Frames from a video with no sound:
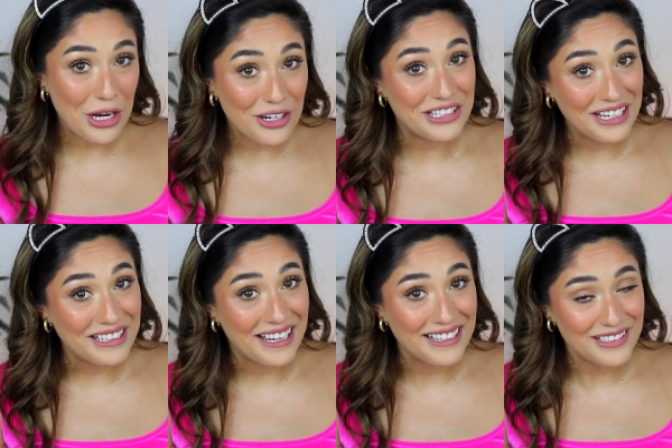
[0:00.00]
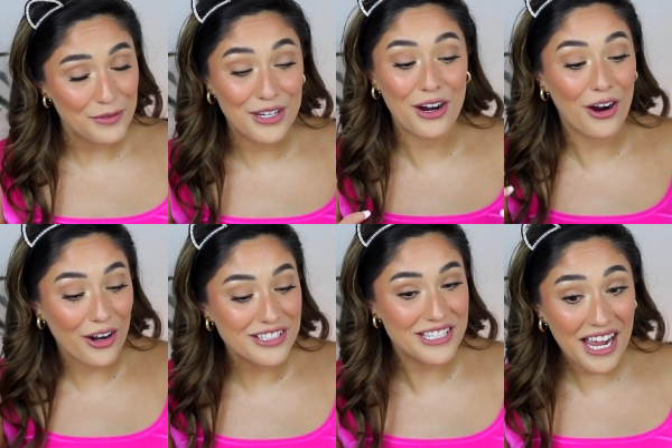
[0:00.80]
We are done, guys. We
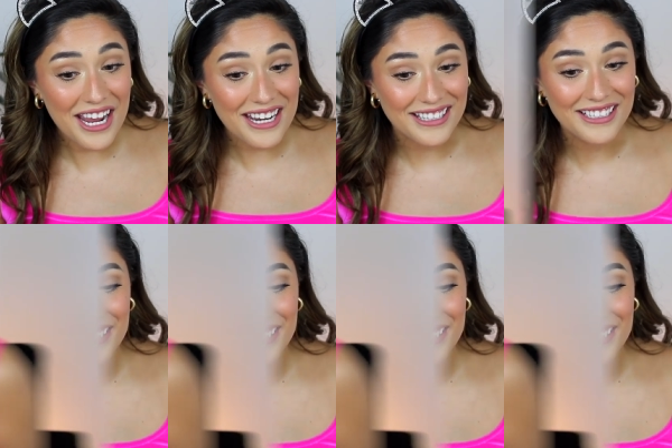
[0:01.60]
are done.